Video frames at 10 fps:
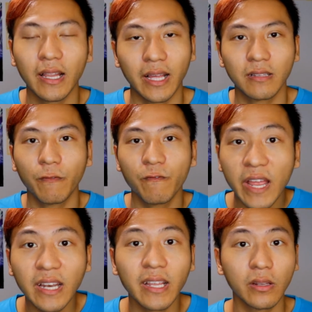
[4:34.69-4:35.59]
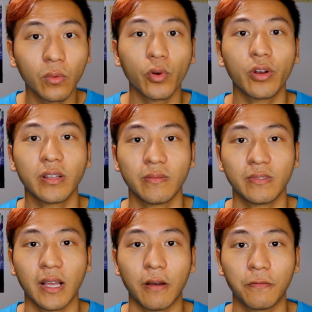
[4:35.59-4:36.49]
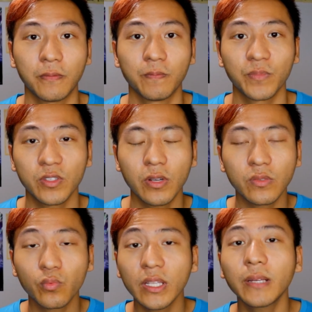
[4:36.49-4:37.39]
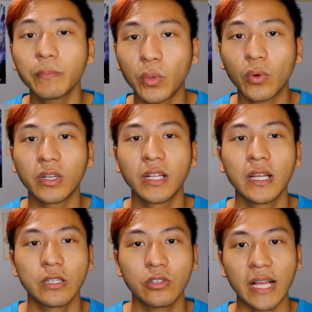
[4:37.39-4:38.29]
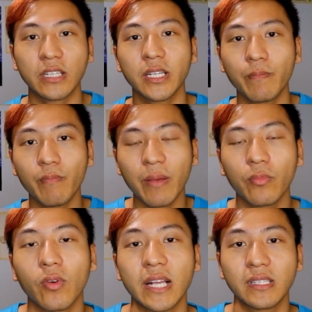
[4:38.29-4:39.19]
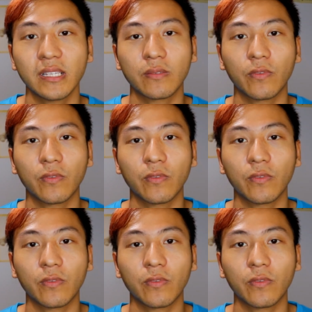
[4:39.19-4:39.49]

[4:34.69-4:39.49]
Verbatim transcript: like defending the word himself so it's really important to actually memorize these